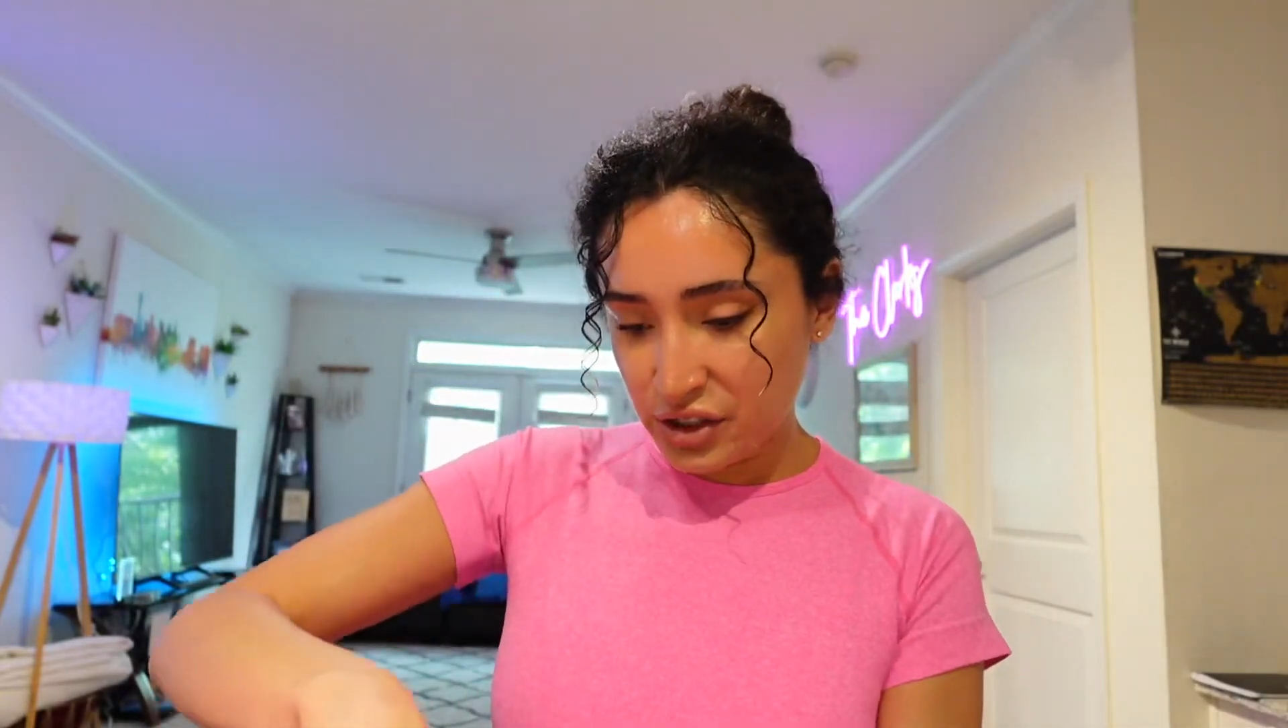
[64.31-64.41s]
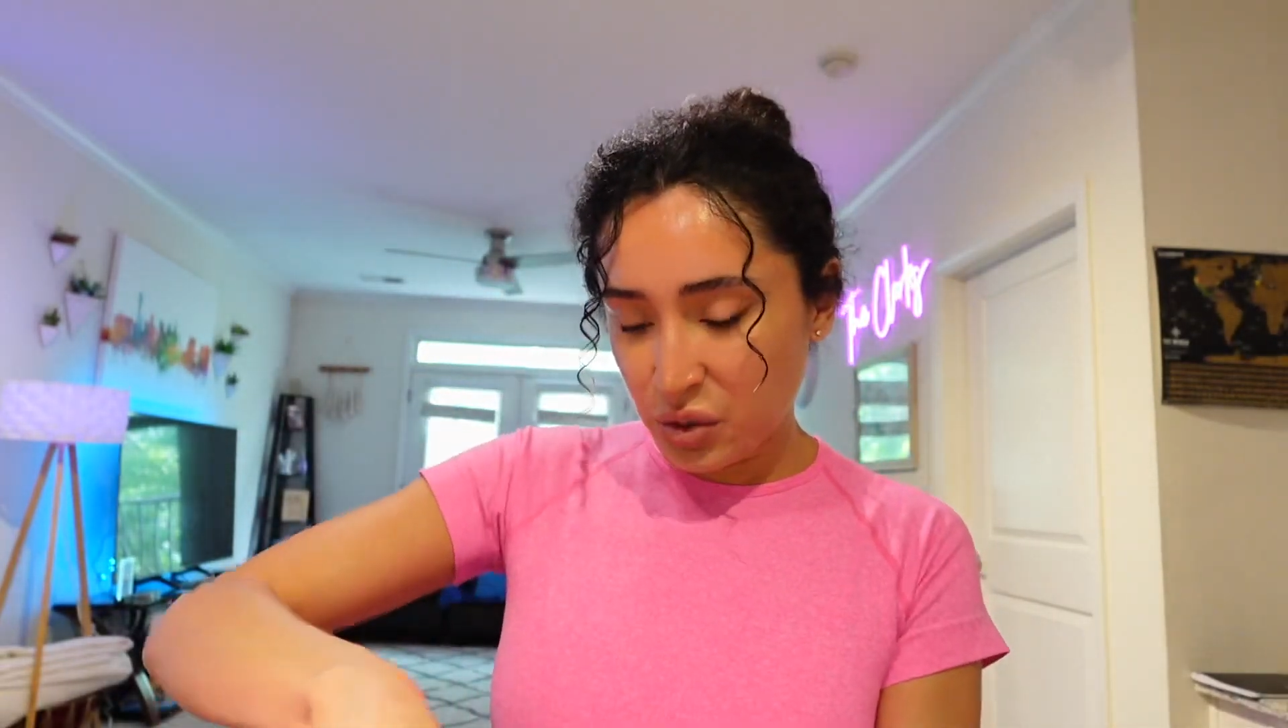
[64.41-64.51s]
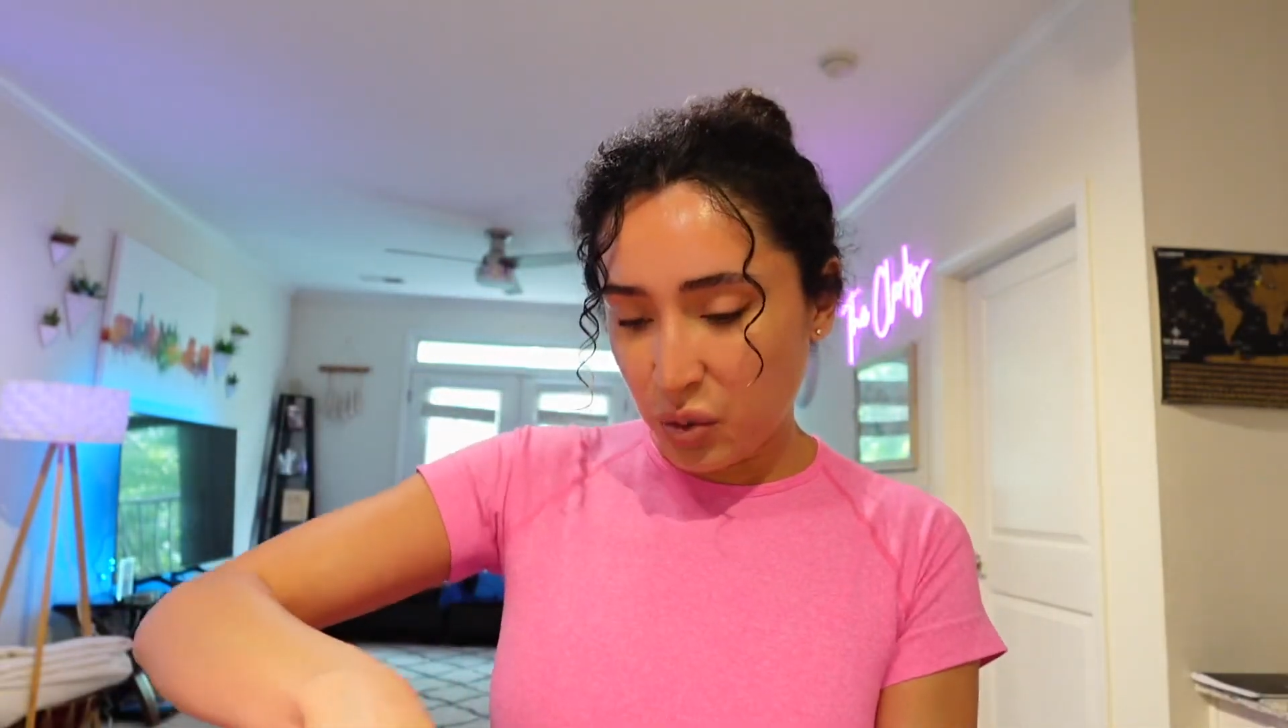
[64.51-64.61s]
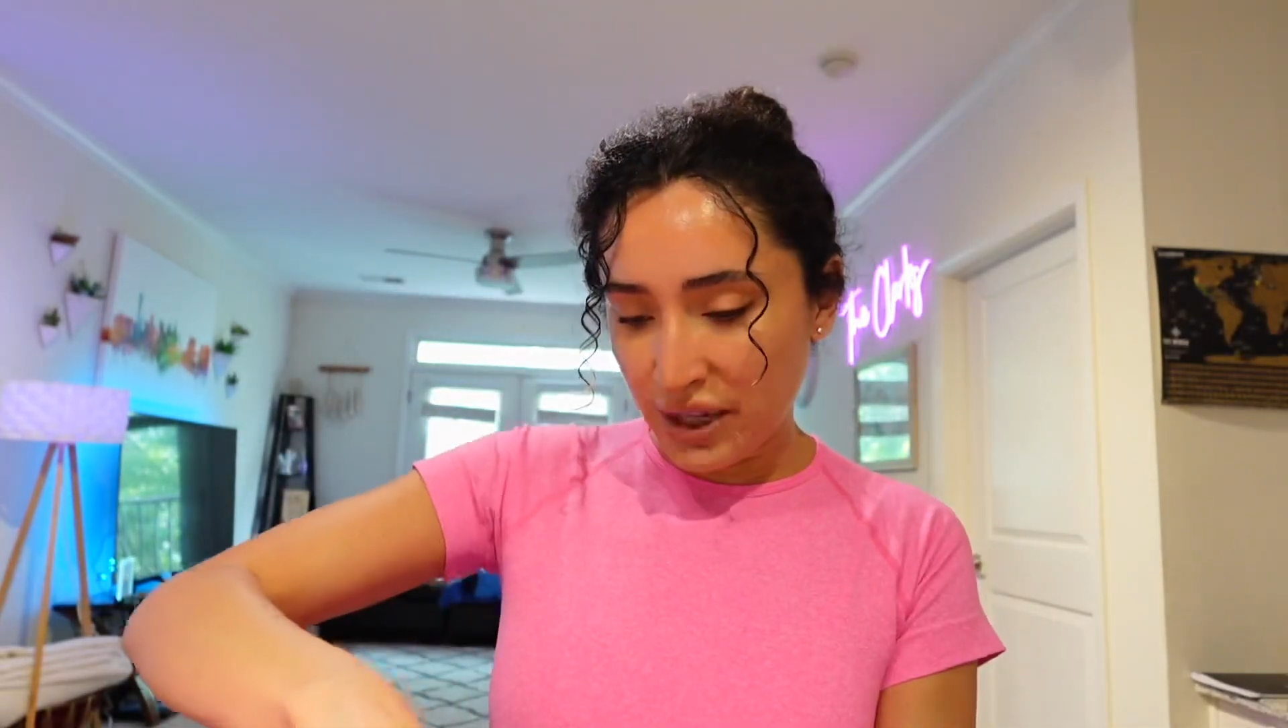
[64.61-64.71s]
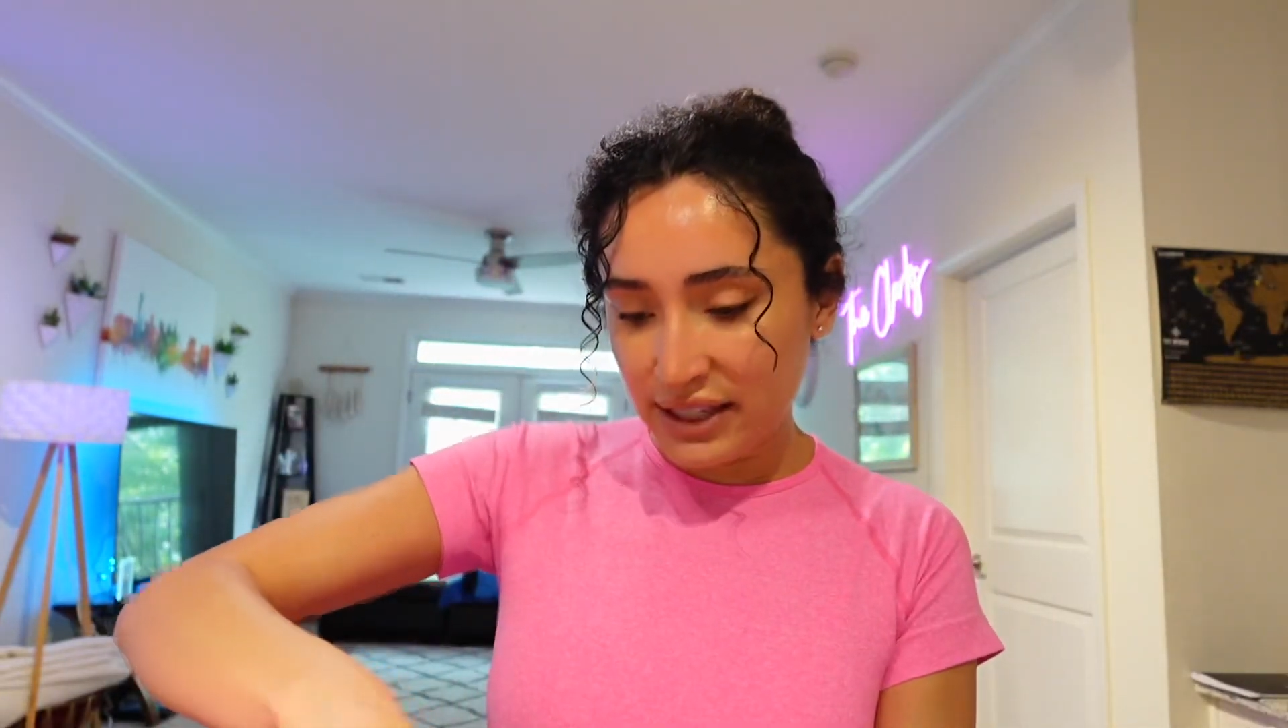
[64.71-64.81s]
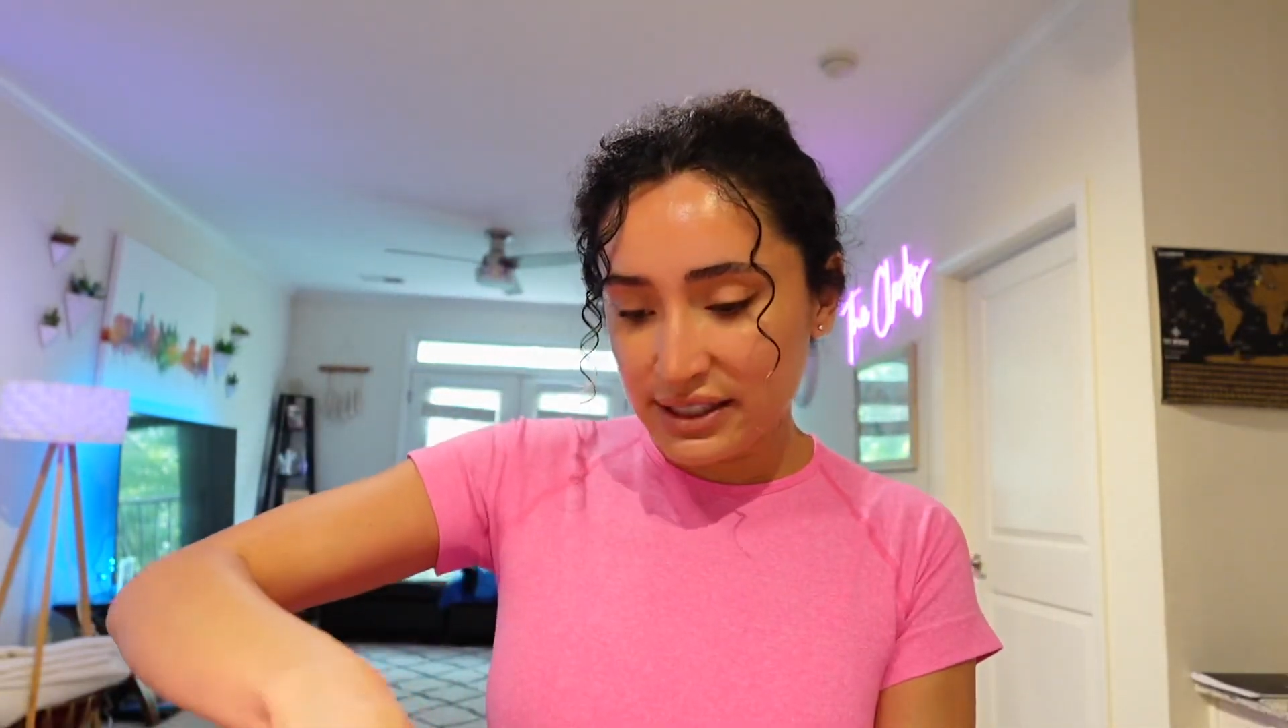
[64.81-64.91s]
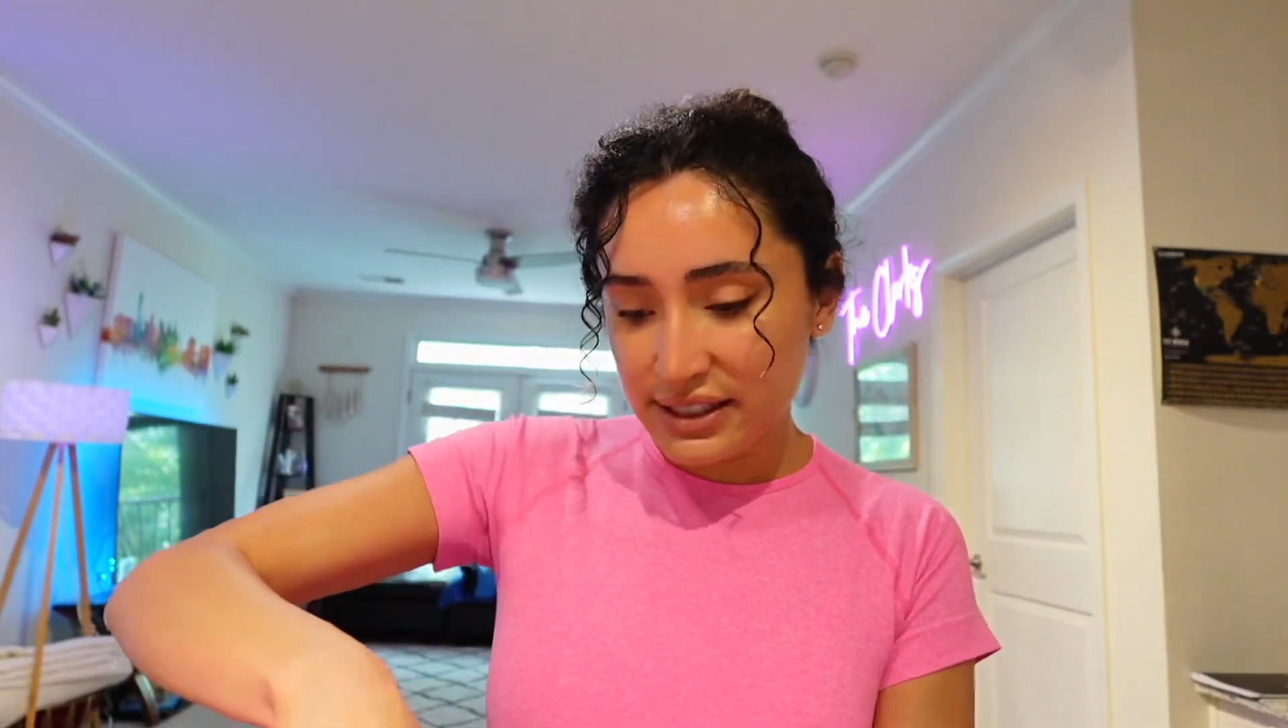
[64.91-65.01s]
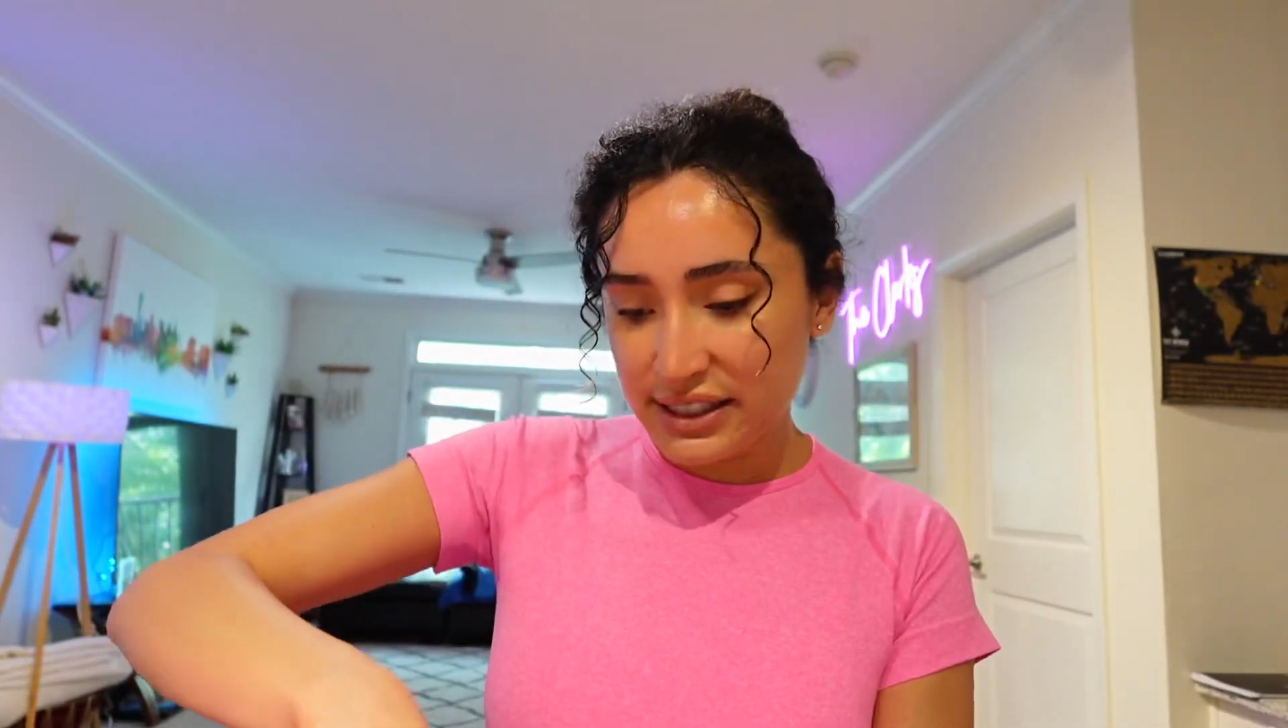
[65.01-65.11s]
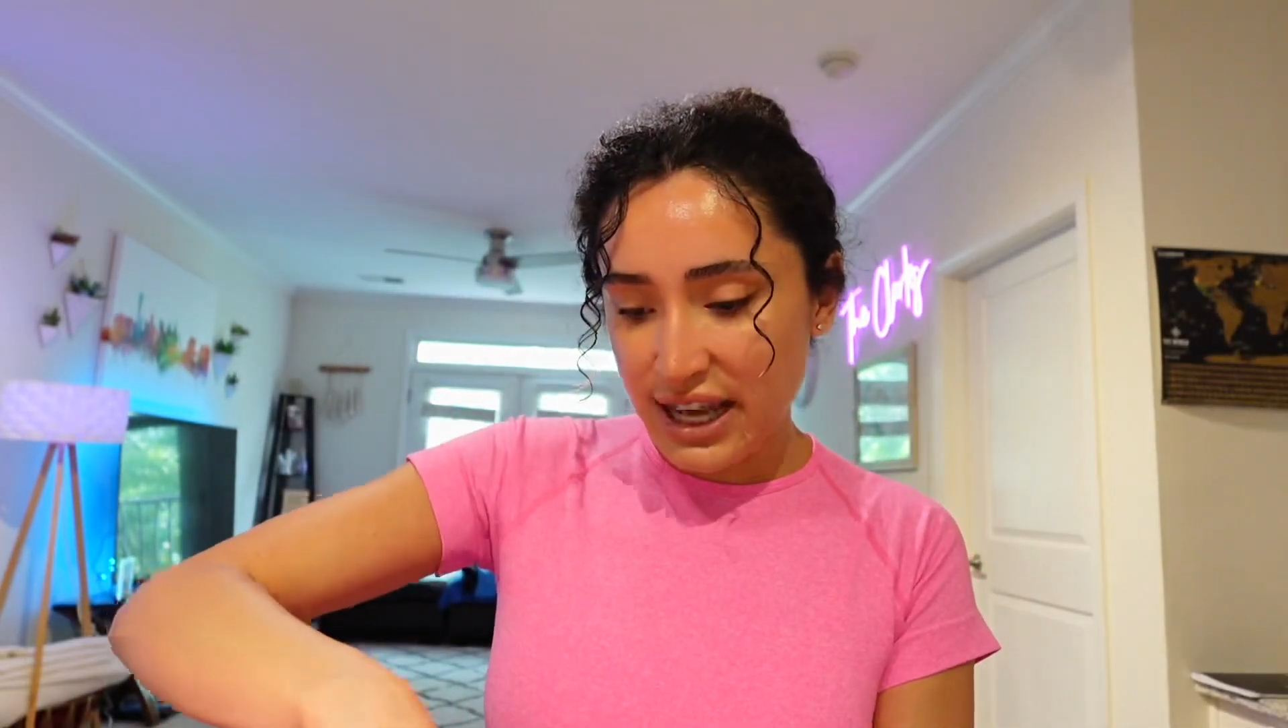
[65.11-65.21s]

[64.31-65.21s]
twist.